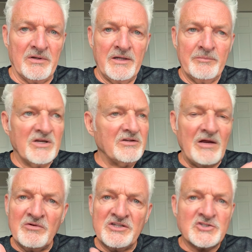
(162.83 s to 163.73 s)
Because I
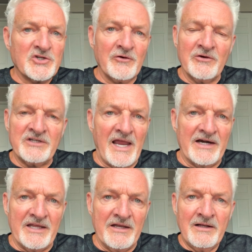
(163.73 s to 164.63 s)
was a sugar
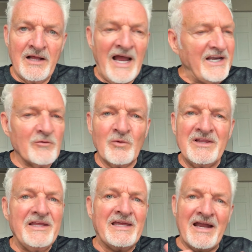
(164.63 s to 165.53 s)
daddy. I didn't
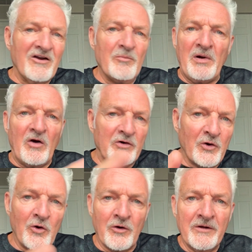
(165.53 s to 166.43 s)
really care about
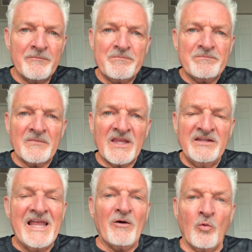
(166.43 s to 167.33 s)
her
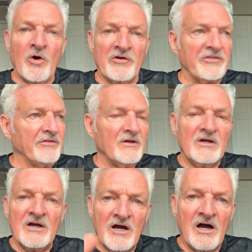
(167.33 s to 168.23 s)
net worth
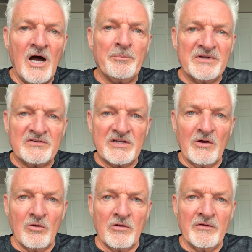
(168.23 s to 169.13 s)
up
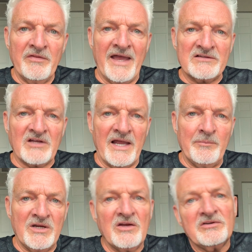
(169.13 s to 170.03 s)
until that time
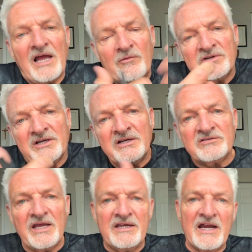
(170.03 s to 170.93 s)
because I was going to
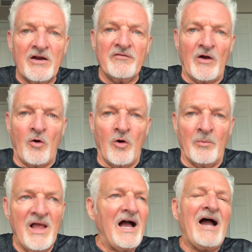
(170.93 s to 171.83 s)
take care of the home.
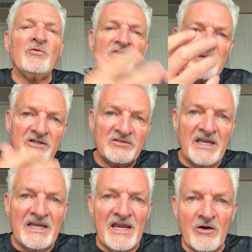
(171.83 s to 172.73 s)
I was going to
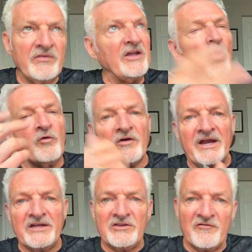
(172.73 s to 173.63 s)
take care of the
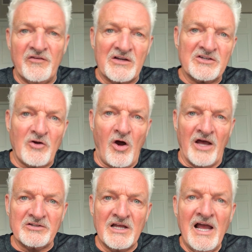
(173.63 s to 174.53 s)
overhead, the fixed
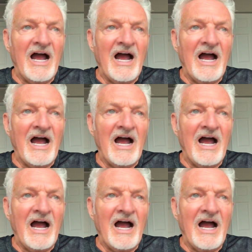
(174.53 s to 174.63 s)
costs.